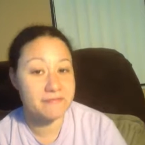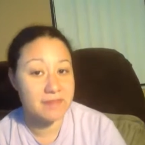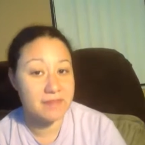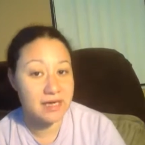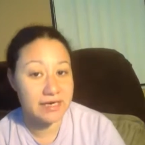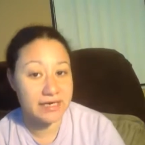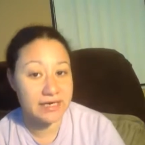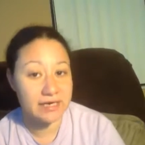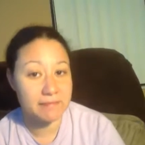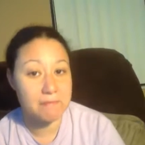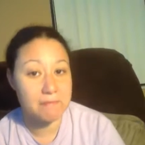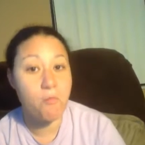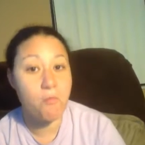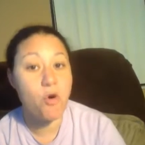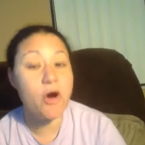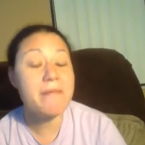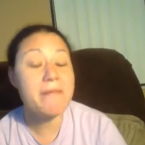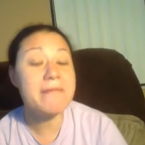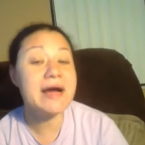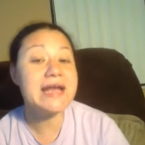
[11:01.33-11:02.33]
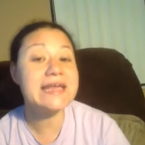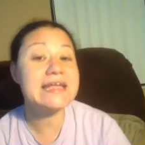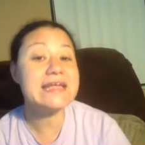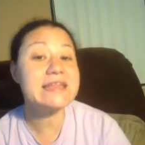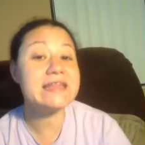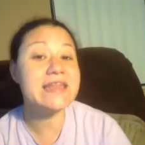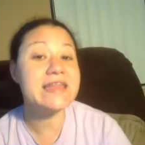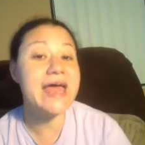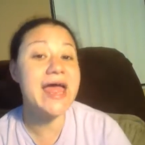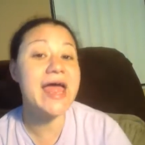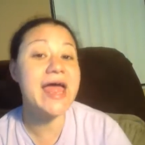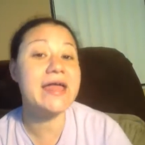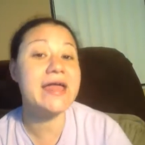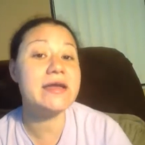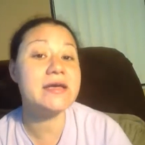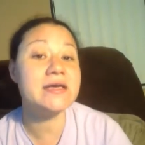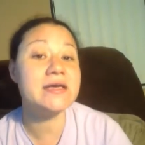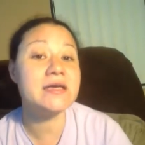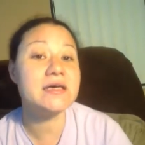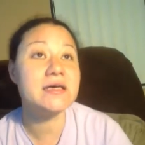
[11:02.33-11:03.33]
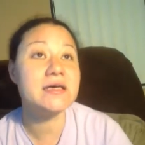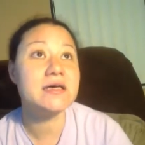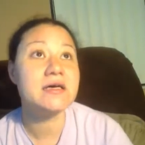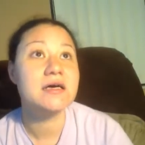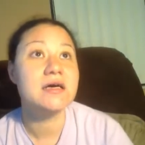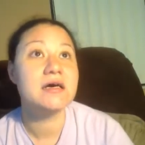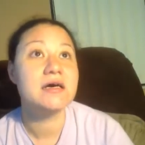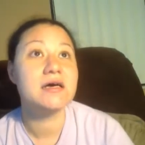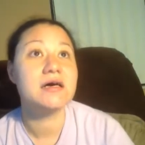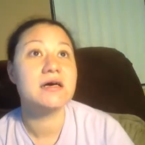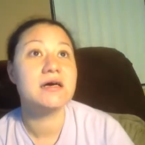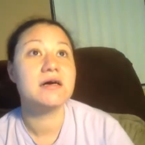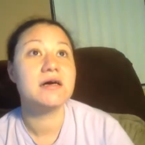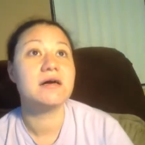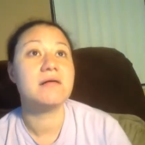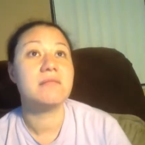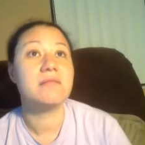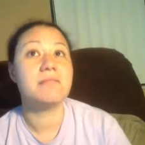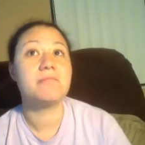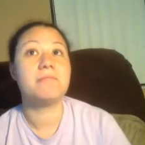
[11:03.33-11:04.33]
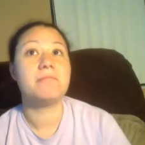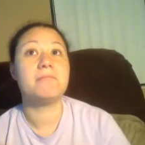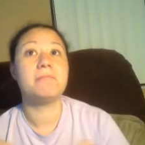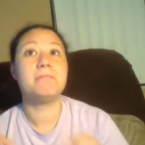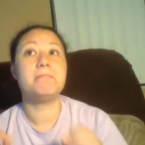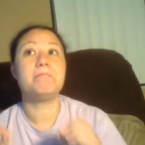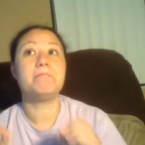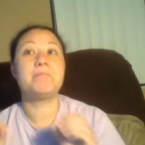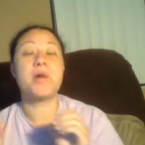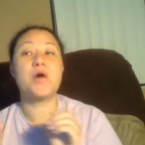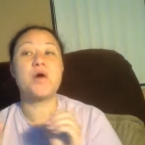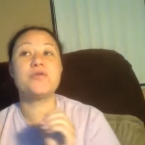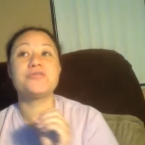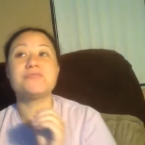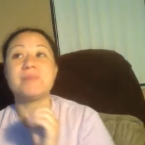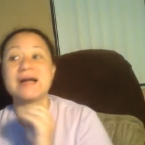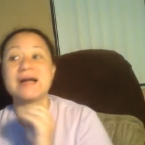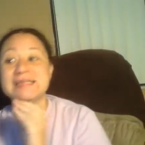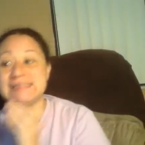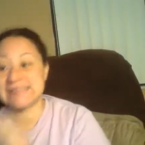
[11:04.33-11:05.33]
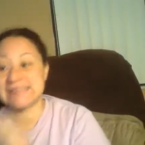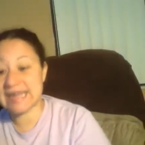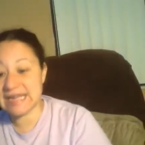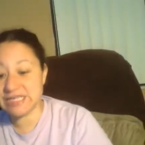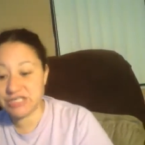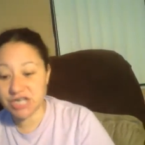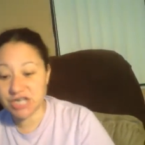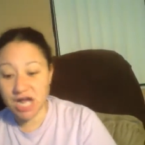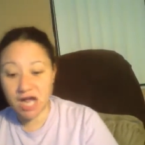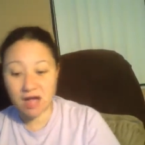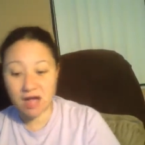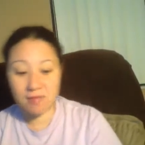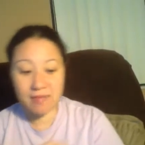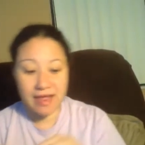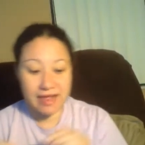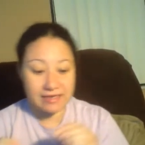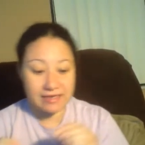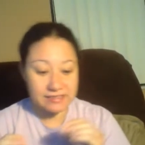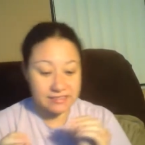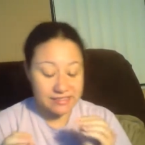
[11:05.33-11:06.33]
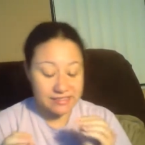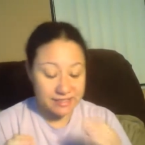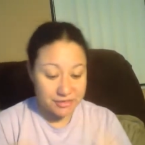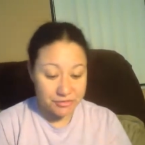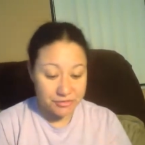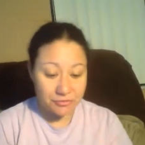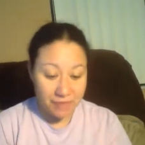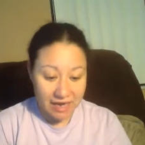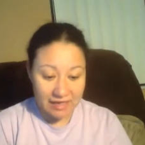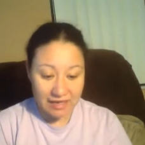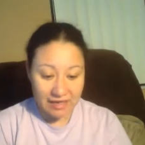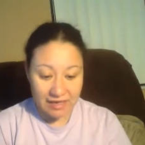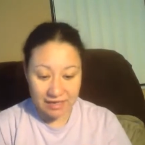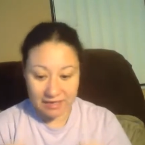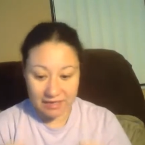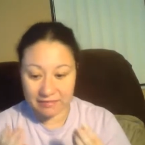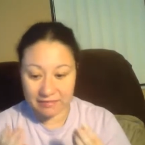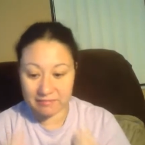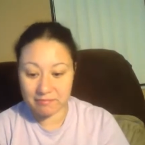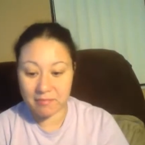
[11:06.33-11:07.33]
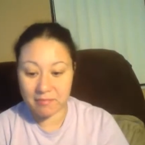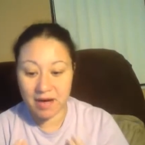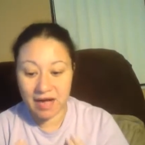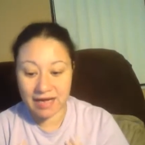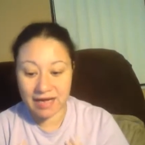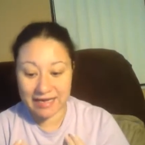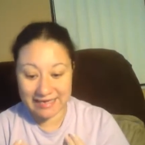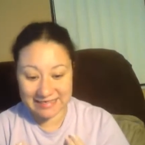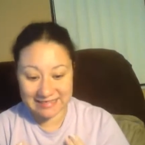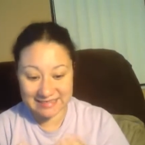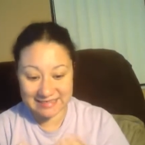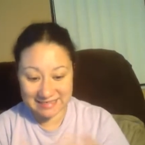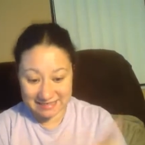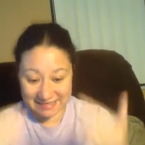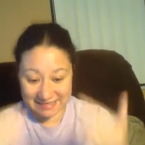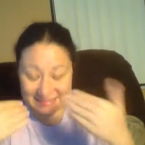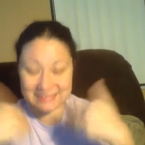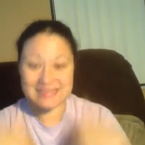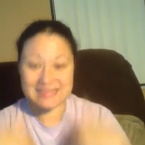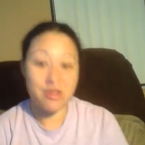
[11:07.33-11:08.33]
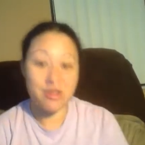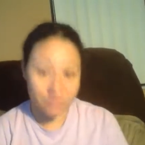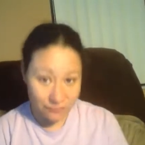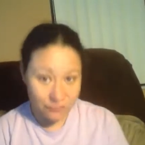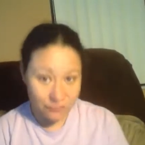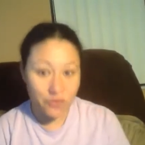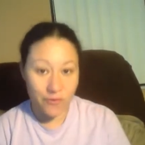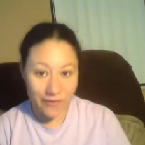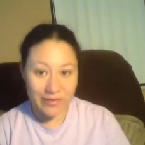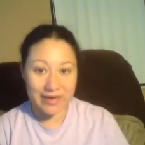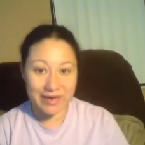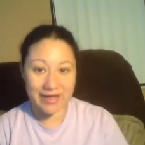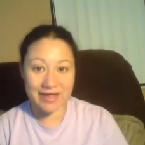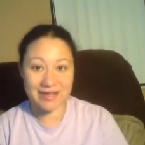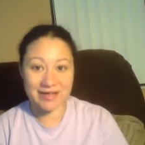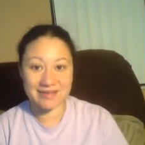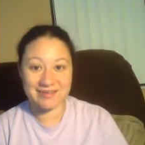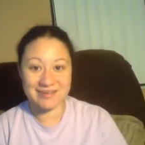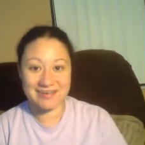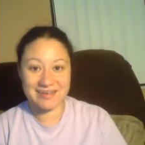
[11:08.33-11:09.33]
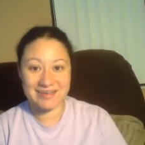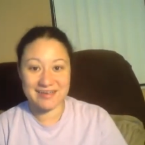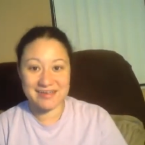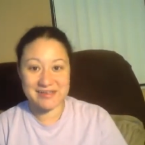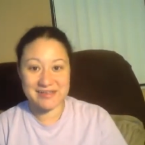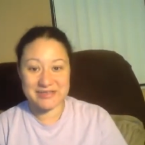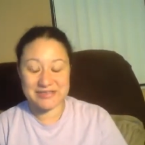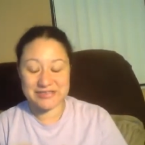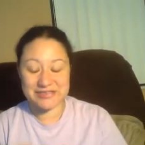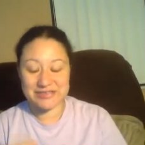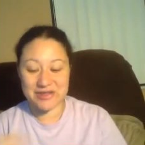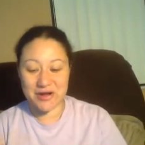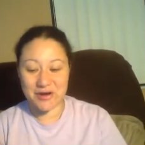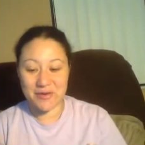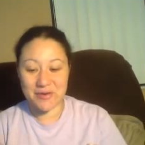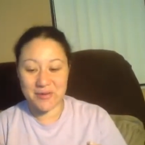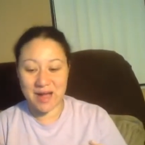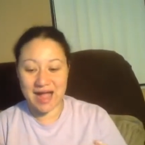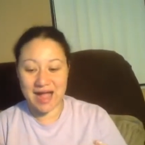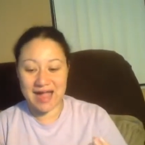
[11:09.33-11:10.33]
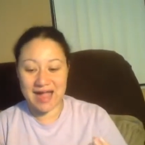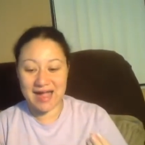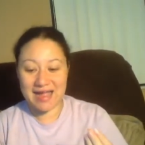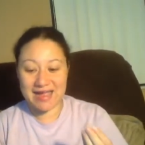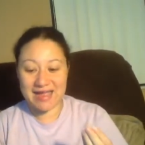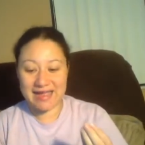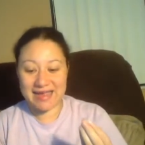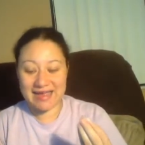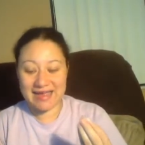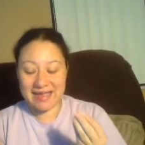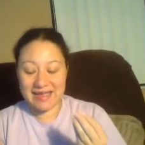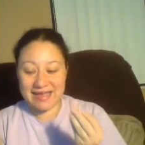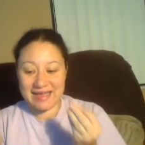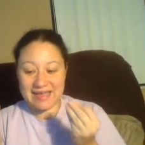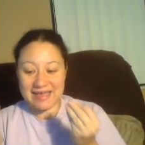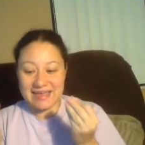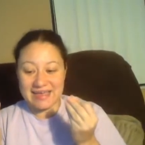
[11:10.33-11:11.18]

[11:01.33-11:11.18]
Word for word: money, more money than both my day job and Cinderella combined in South Florida. So I